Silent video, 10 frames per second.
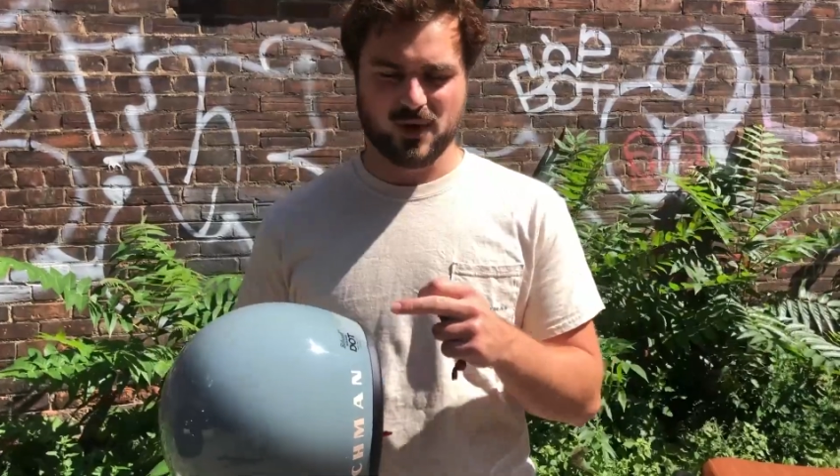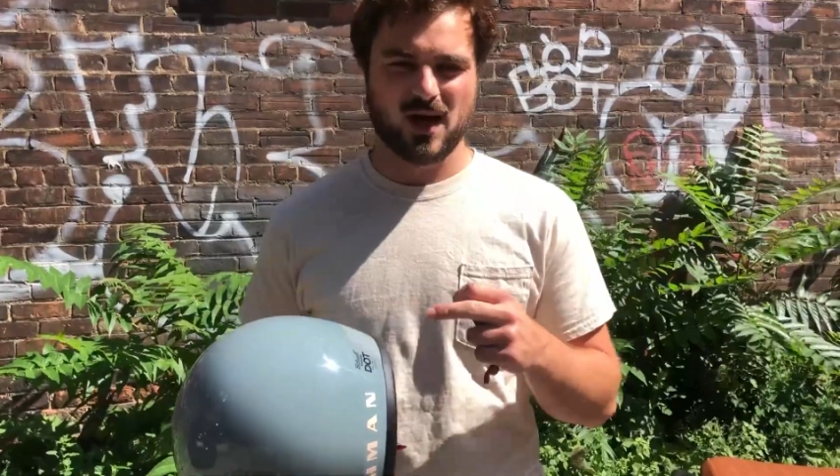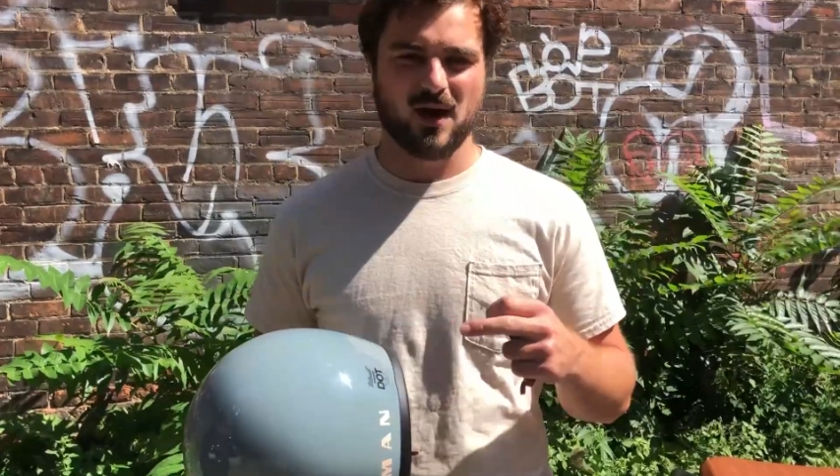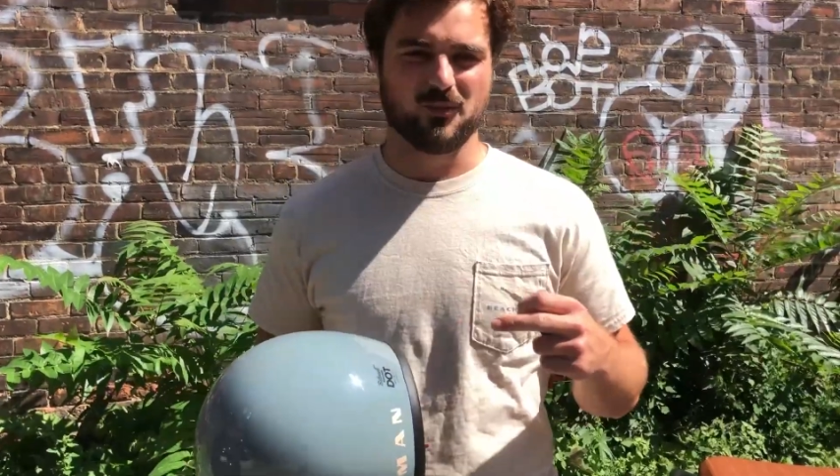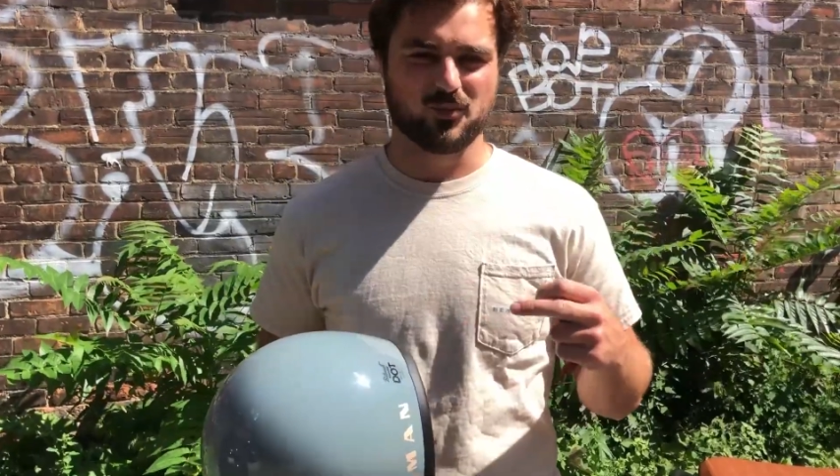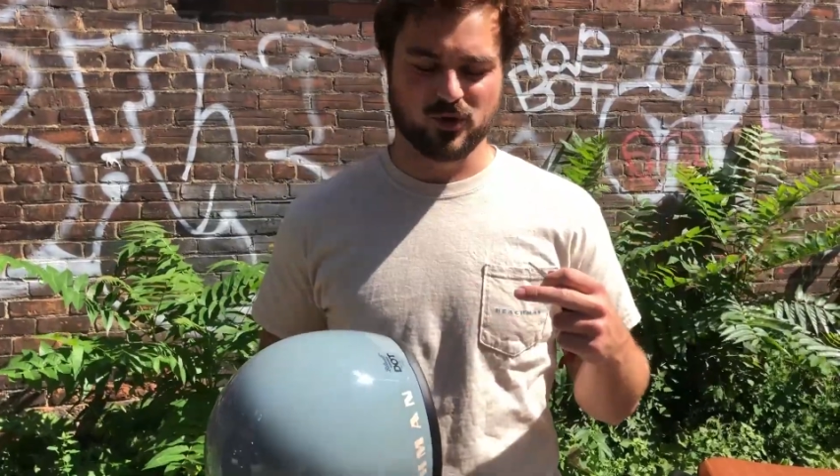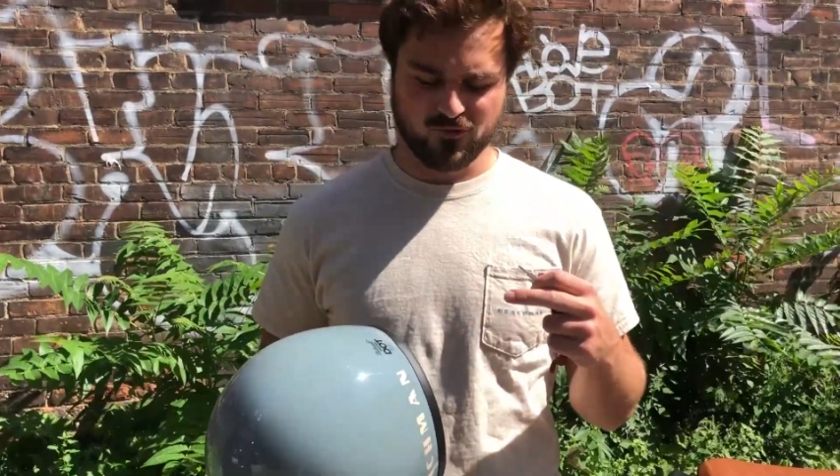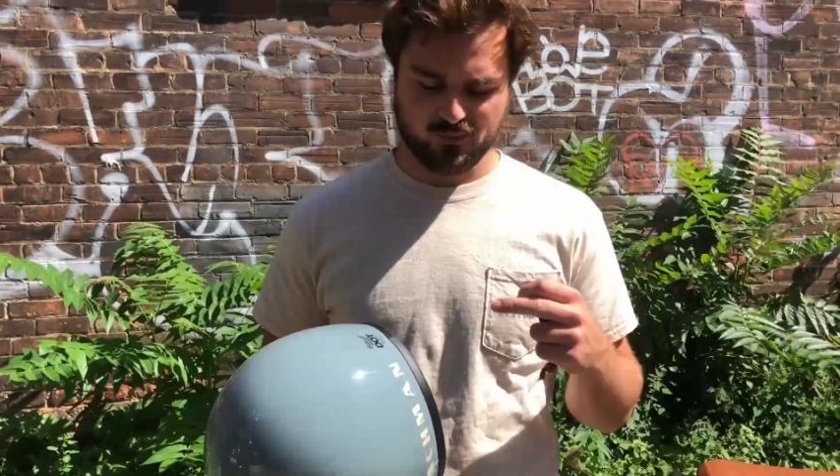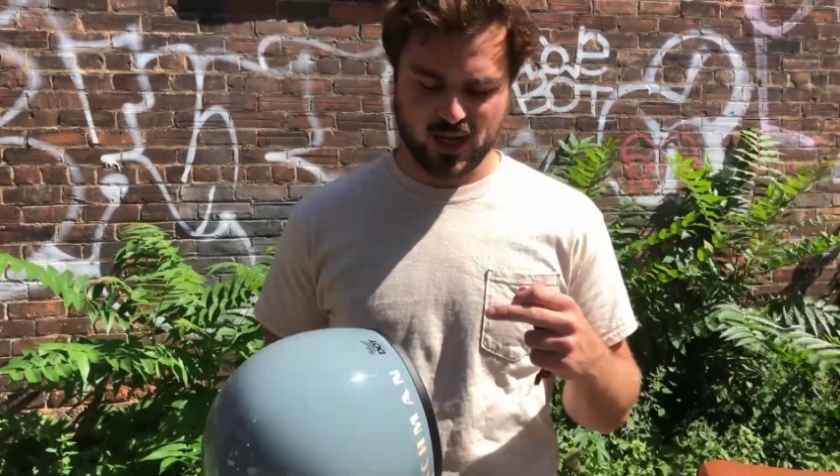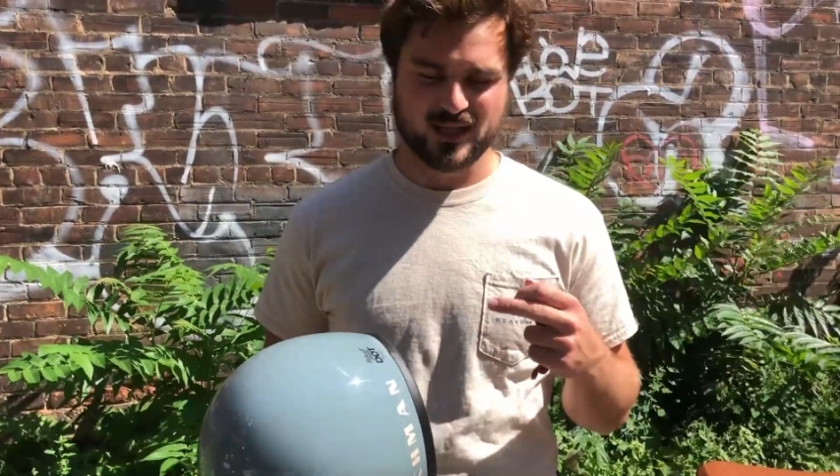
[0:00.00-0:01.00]

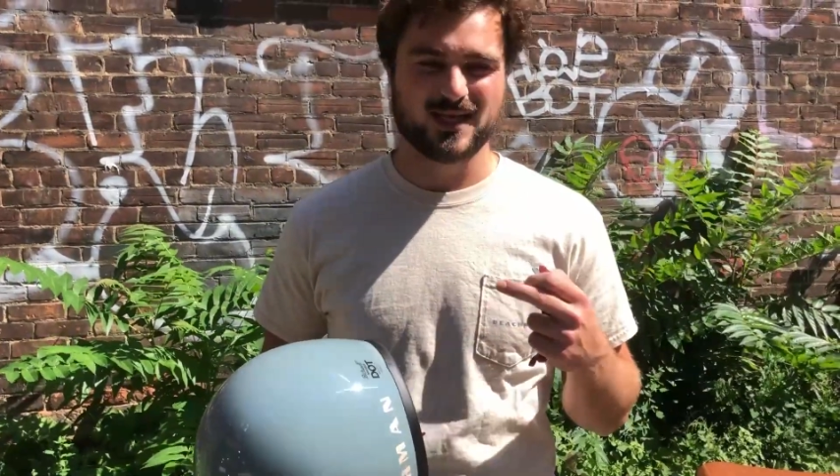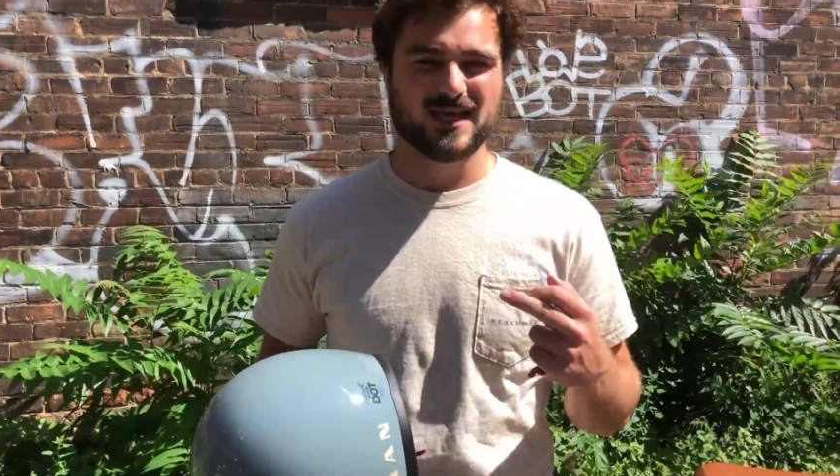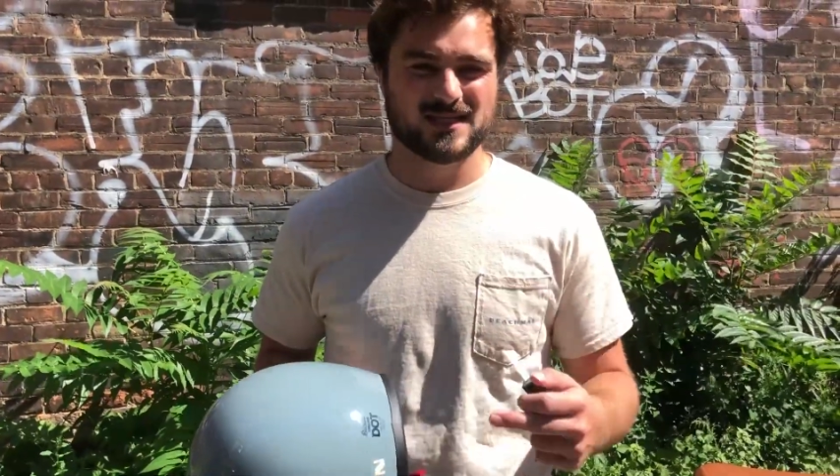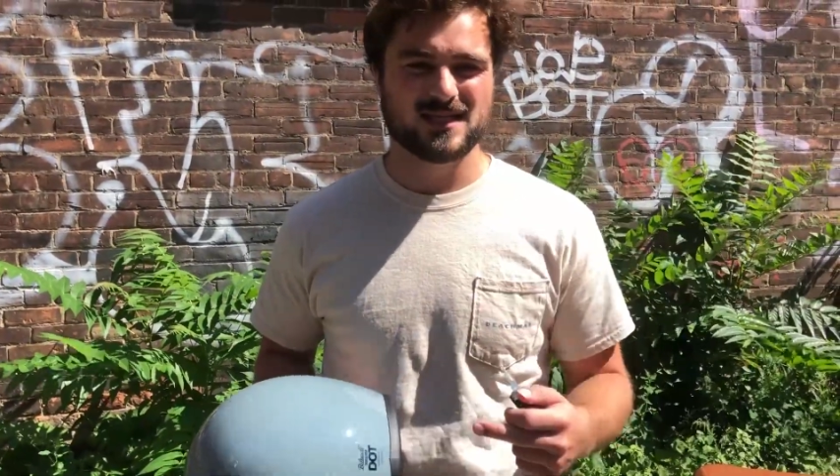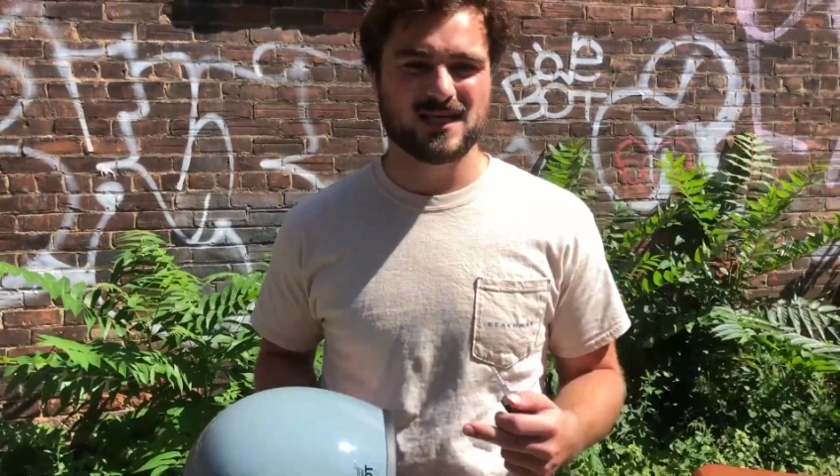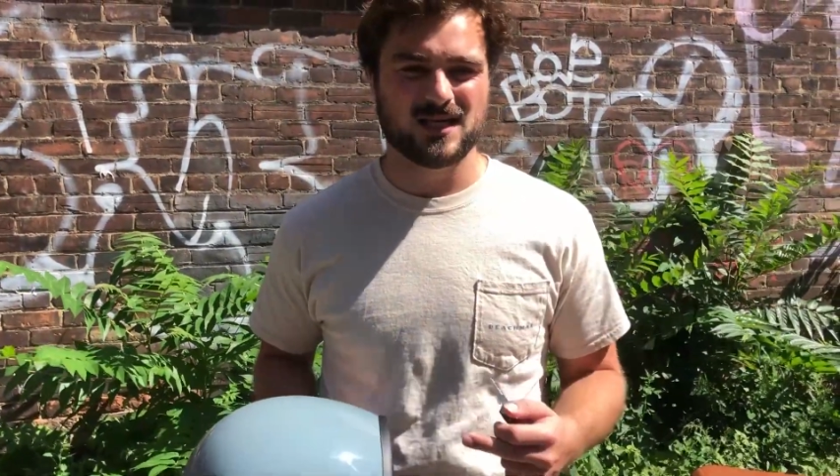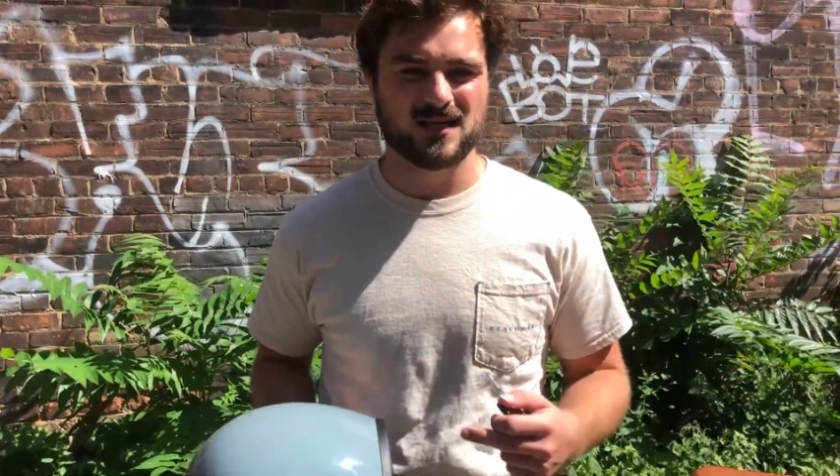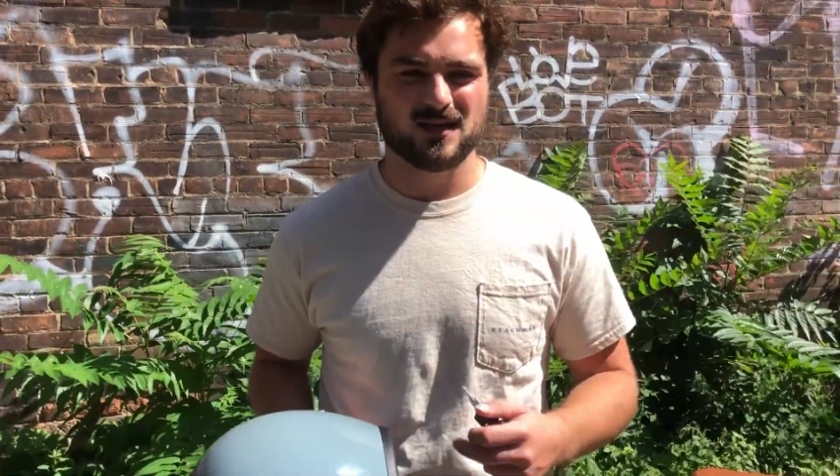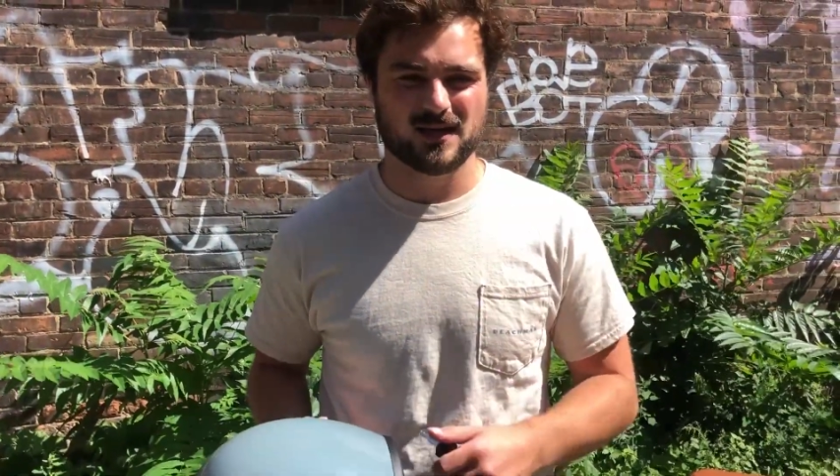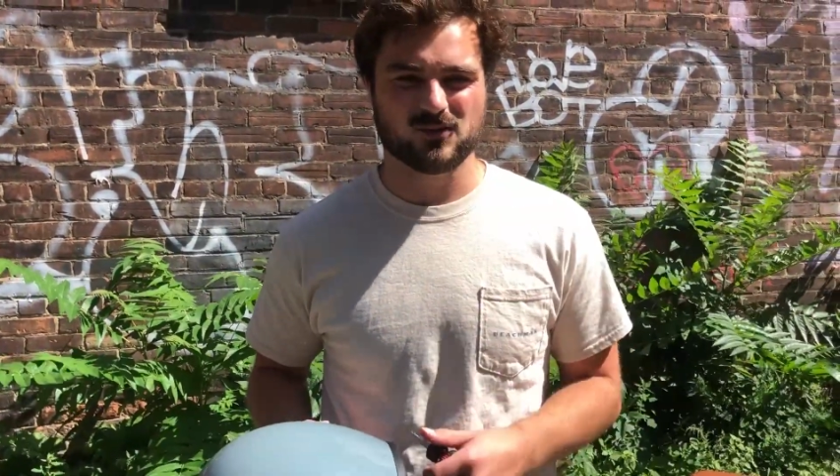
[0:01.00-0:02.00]
approved by the
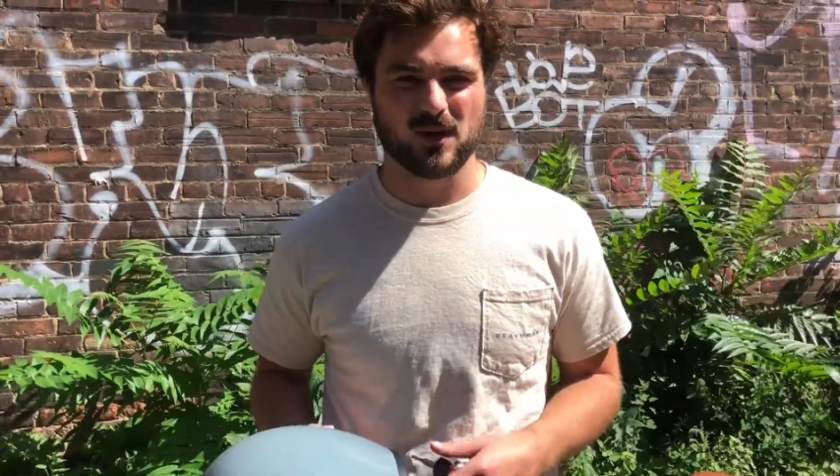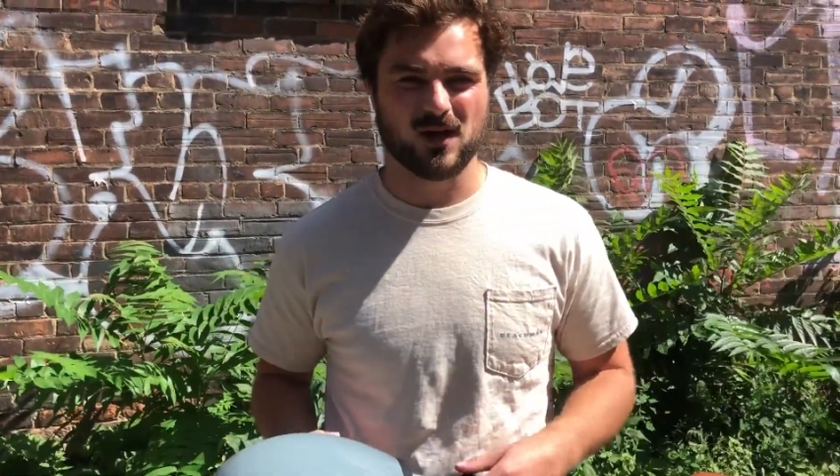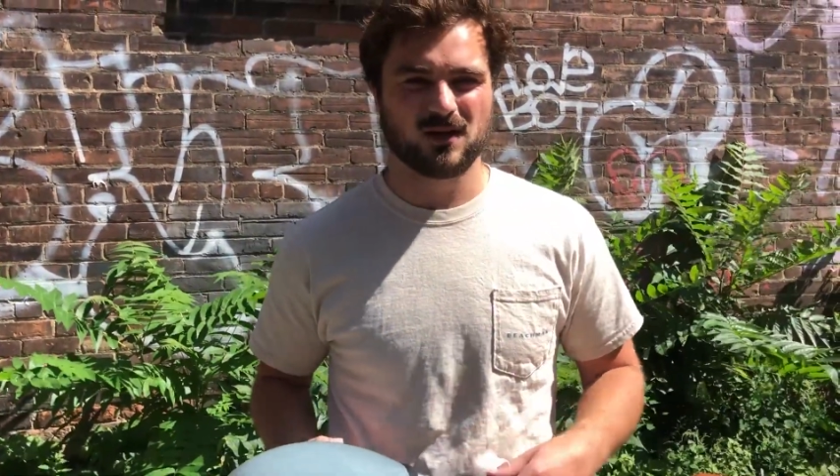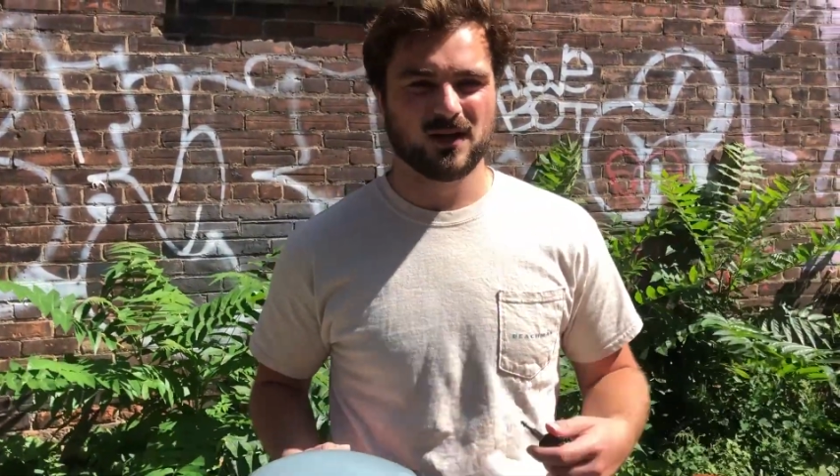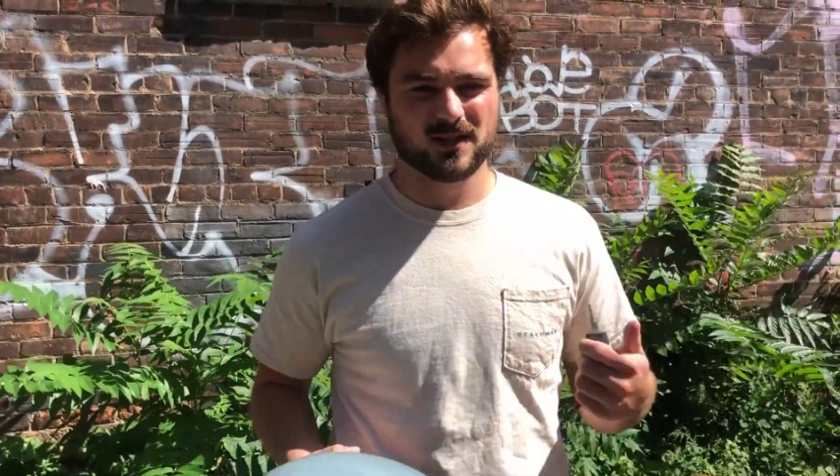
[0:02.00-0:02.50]
ECE as well.